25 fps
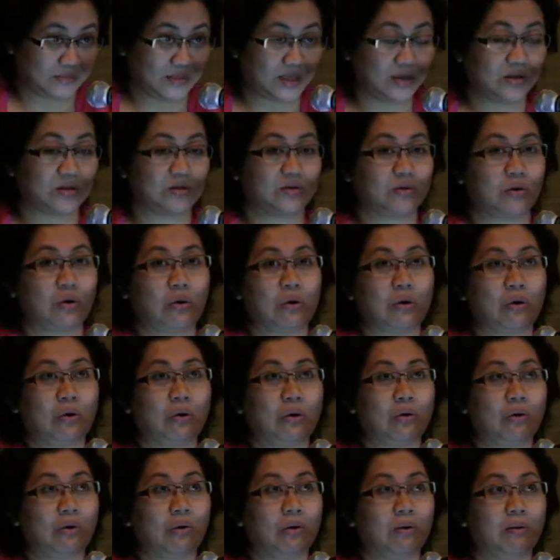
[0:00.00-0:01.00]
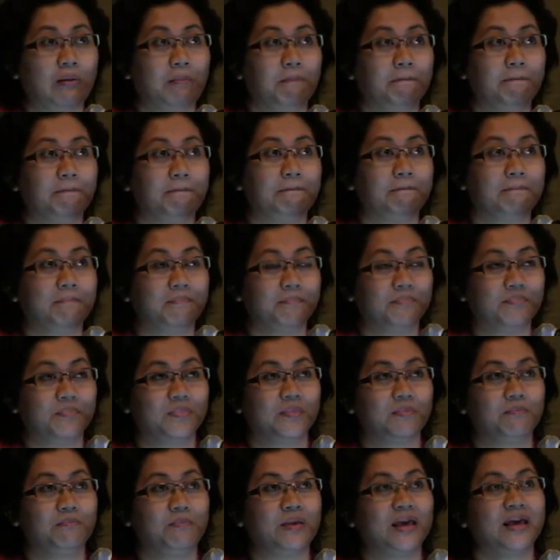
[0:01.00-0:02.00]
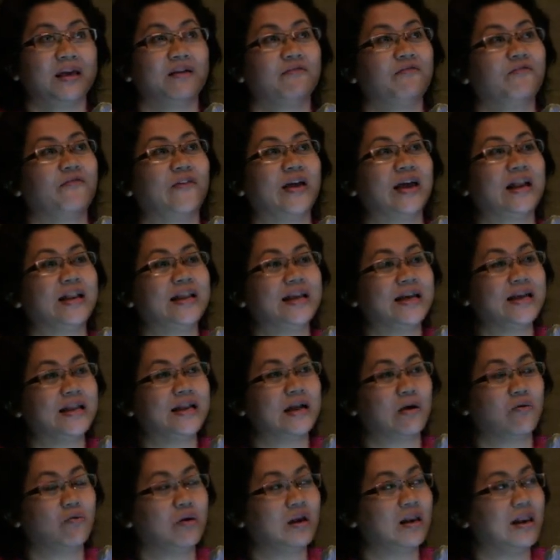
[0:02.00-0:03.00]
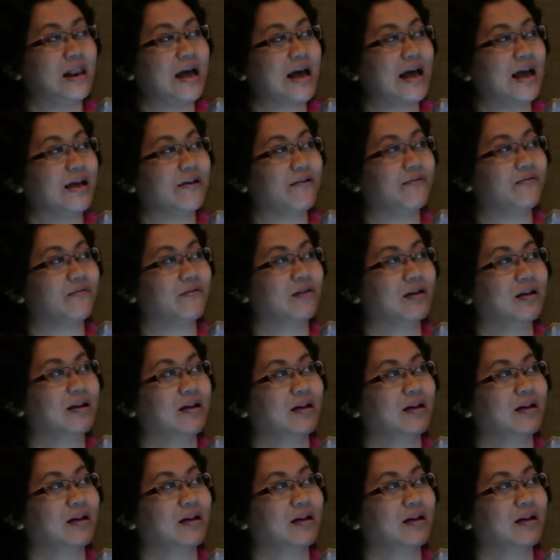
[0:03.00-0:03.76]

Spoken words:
So, being a failure in our life,